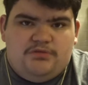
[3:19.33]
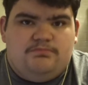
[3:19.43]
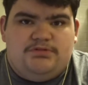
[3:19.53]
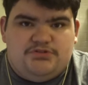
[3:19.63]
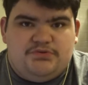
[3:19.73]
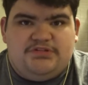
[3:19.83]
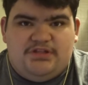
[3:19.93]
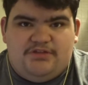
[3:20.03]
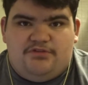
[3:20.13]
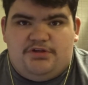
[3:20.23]
be doing
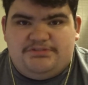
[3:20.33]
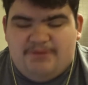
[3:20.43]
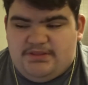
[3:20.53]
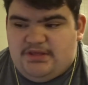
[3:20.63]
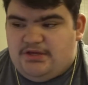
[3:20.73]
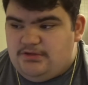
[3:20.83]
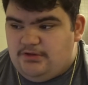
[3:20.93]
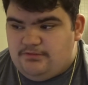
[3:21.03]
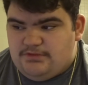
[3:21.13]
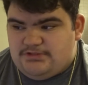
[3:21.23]
daily vlogs by the end
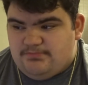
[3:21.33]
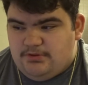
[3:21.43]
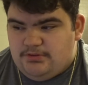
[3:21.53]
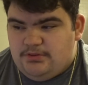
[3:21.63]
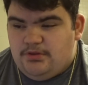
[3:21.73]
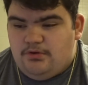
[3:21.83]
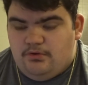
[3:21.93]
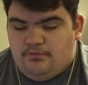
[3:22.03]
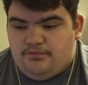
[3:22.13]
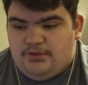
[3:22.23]
of this month
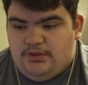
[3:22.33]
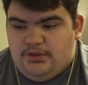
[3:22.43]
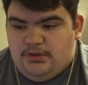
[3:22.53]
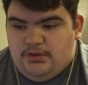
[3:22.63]
hopefully